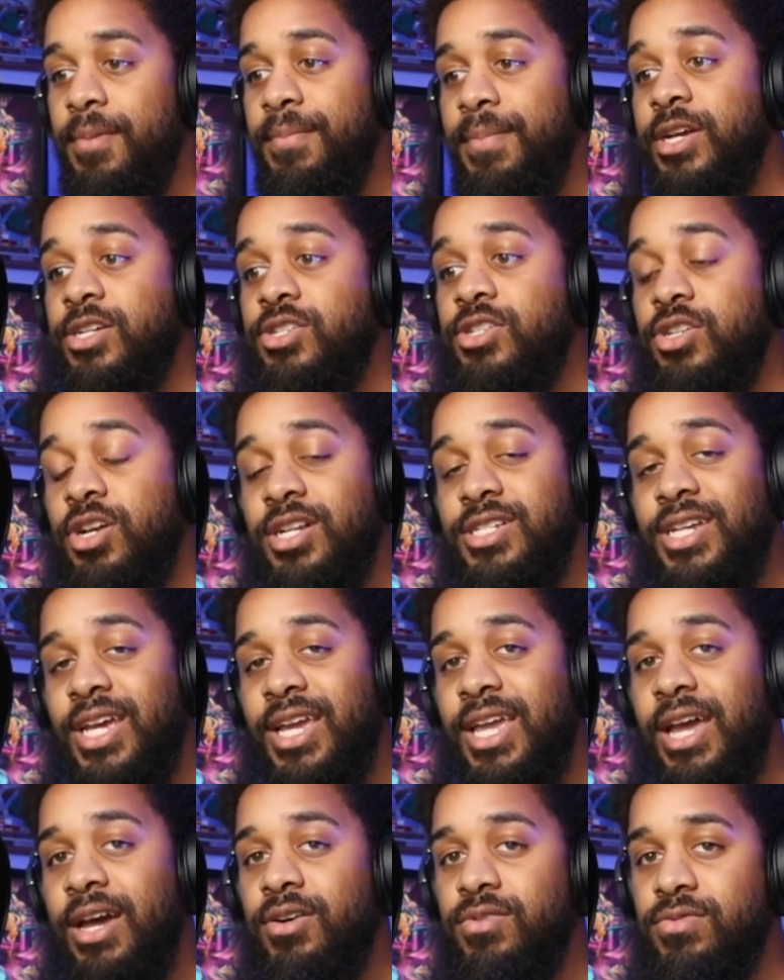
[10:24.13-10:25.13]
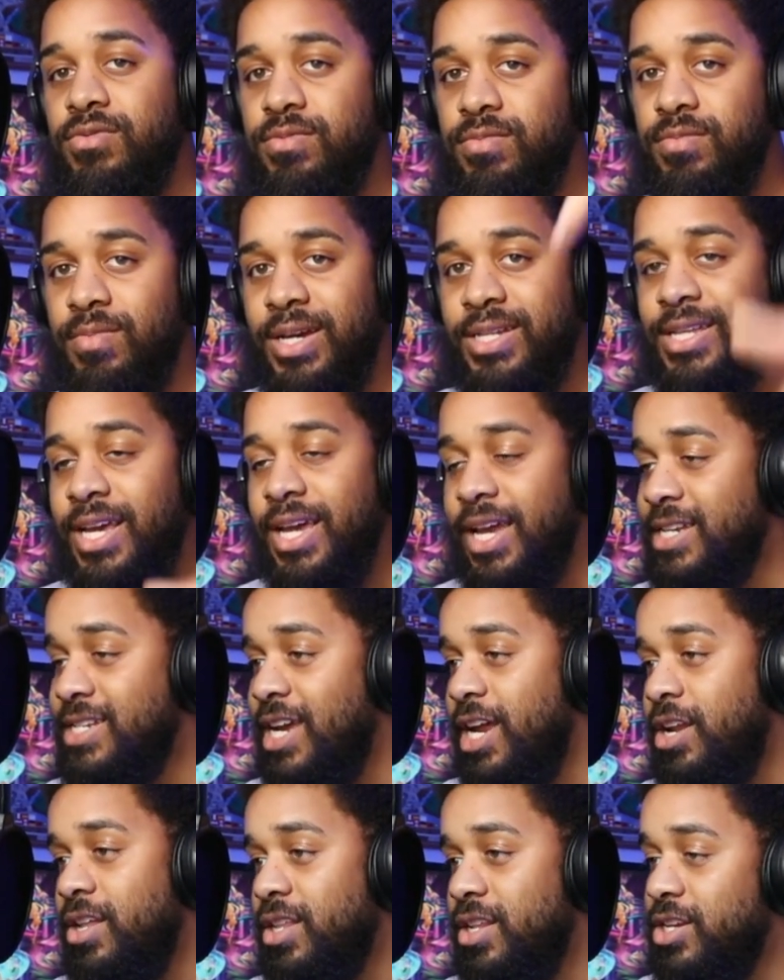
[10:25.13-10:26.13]
Make sure y'all check out my second
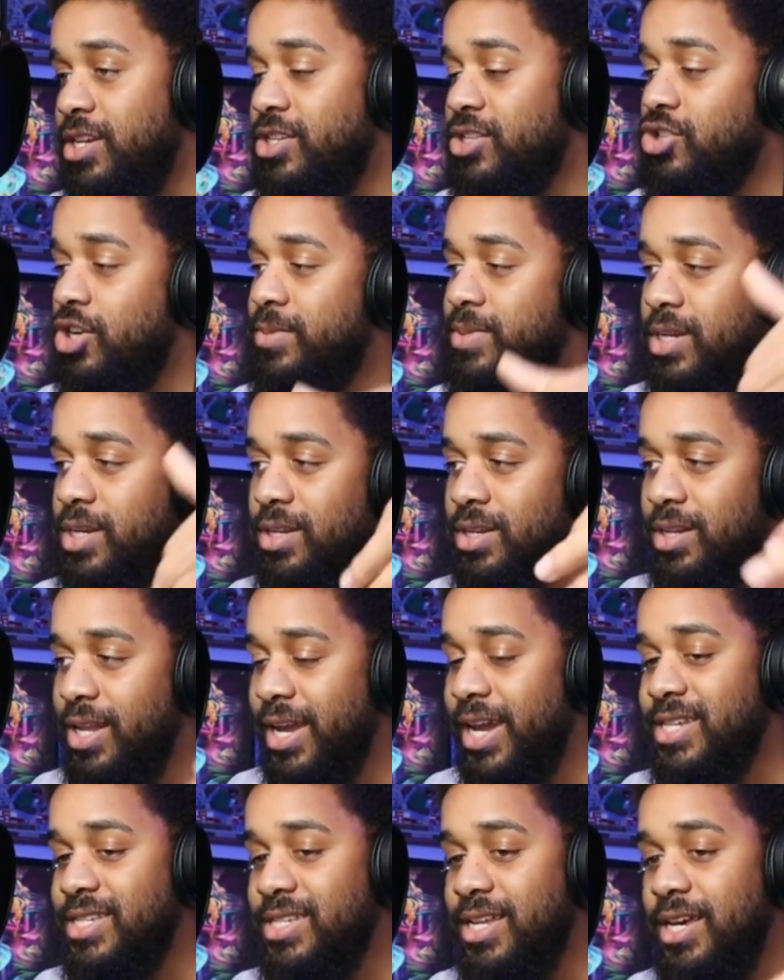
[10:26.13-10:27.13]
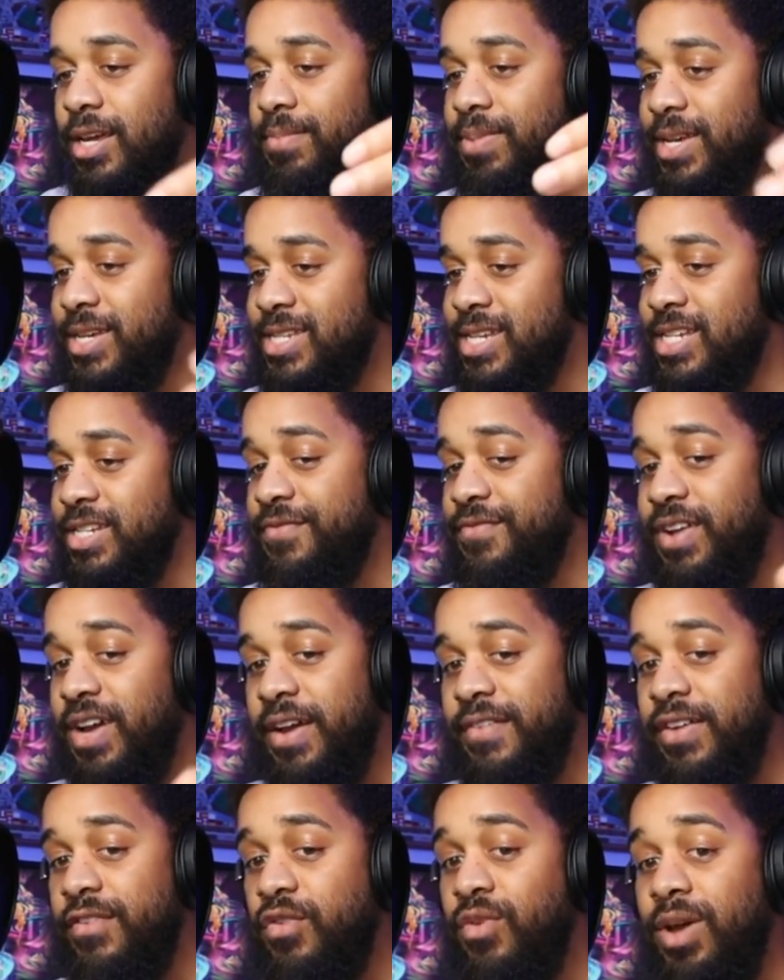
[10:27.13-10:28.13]
channel in the description. Like I said, PlayStation
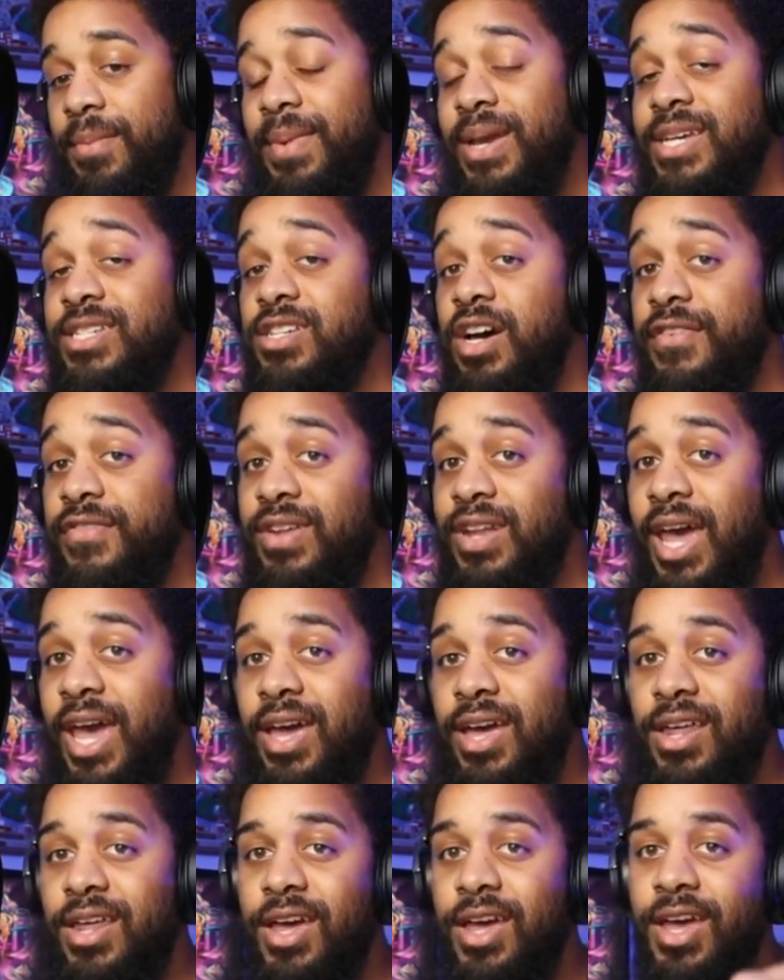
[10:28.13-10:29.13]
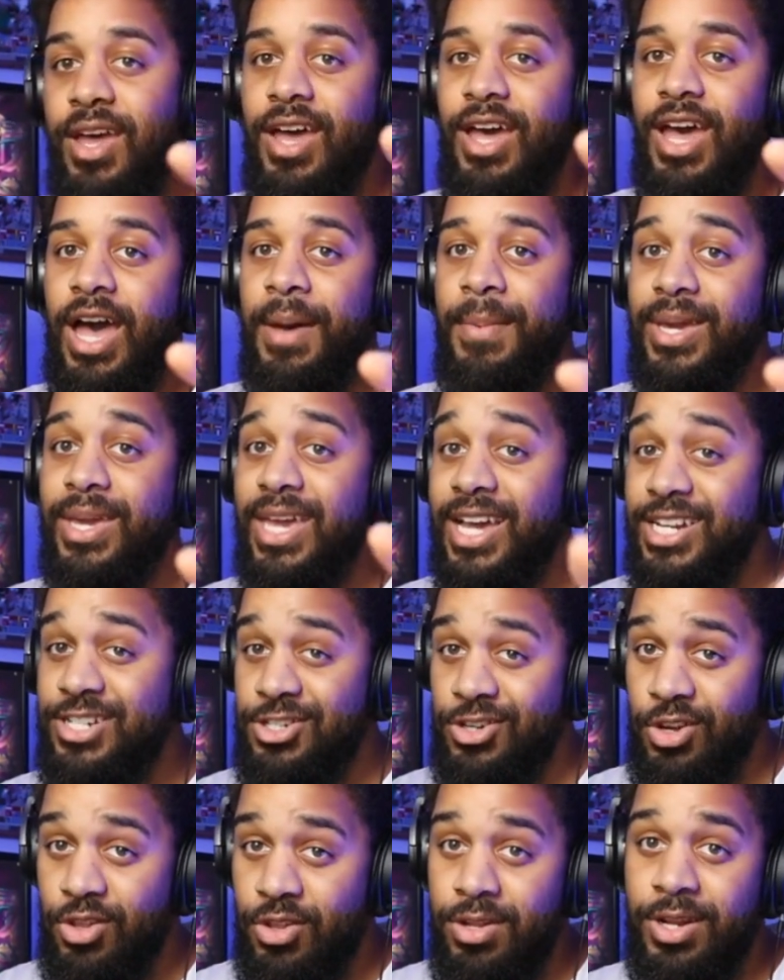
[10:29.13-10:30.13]
5 giveaway based off of that. I'm gonna
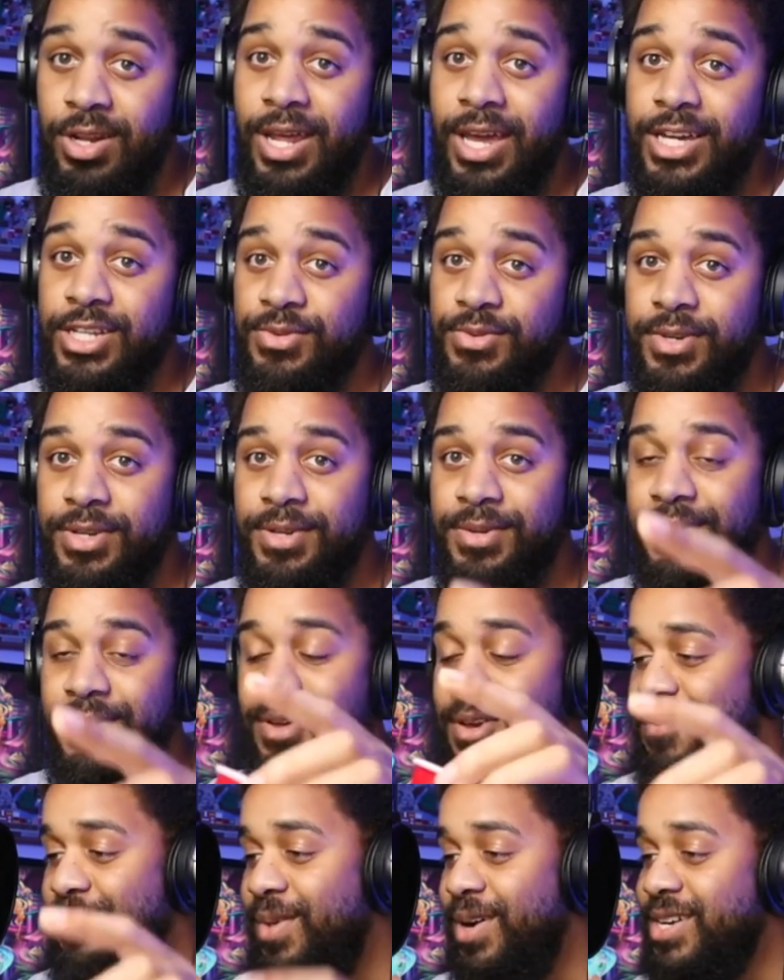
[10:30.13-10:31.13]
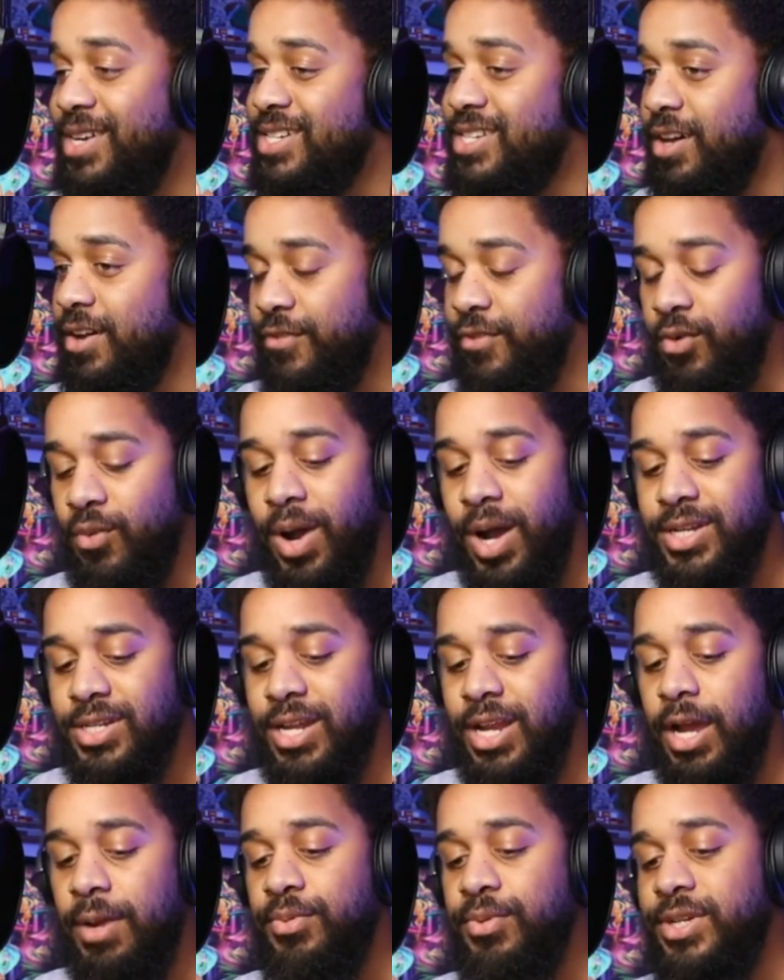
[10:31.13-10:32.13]
catch y'all on the next one. Much love for
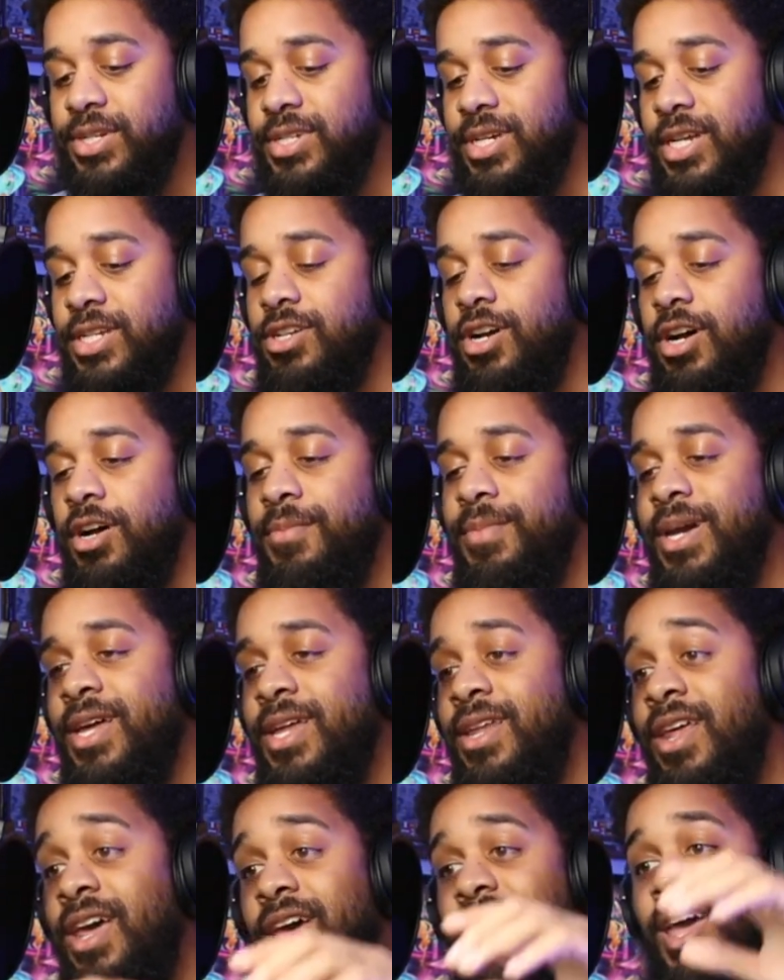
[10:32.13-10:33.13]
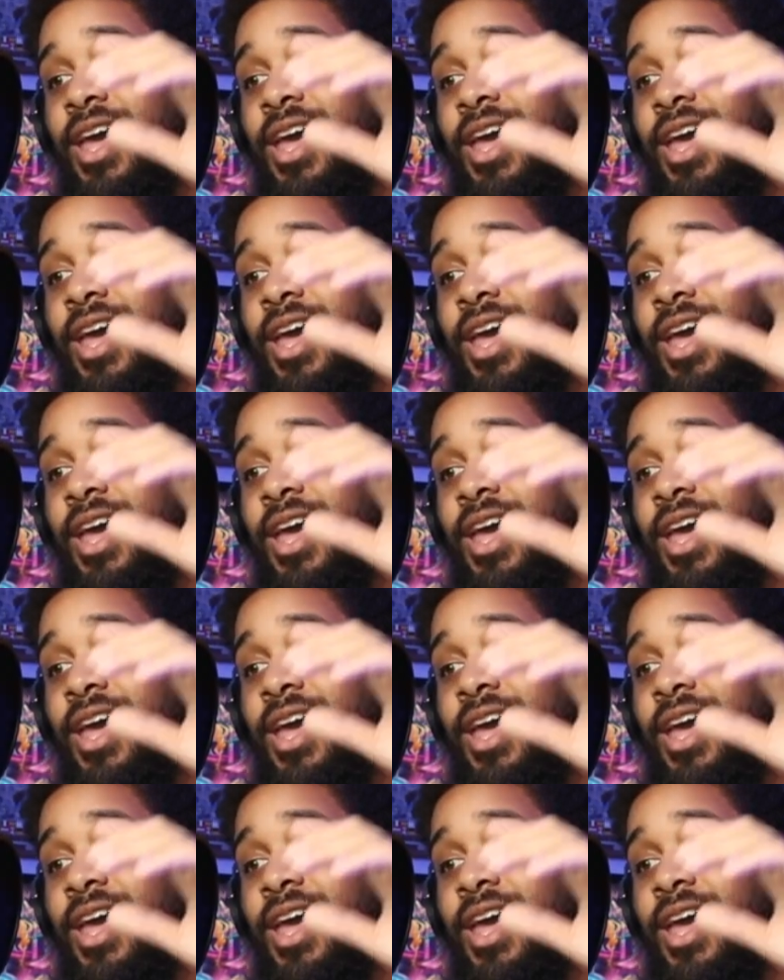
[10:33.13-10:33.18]
watching. I appreciate y'all, man.